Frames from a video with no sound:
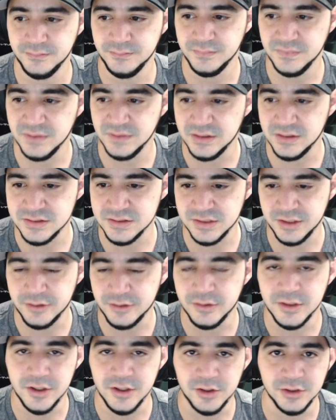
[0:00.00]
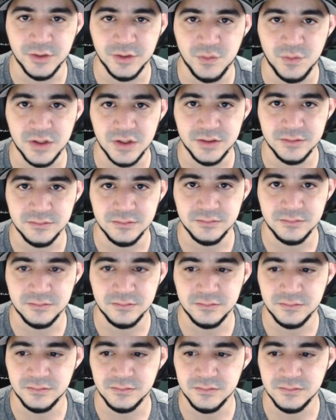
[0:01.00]
There's literally only one
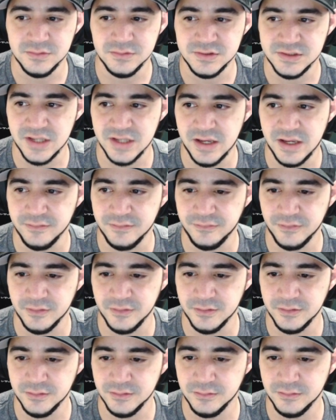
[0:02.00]
set for...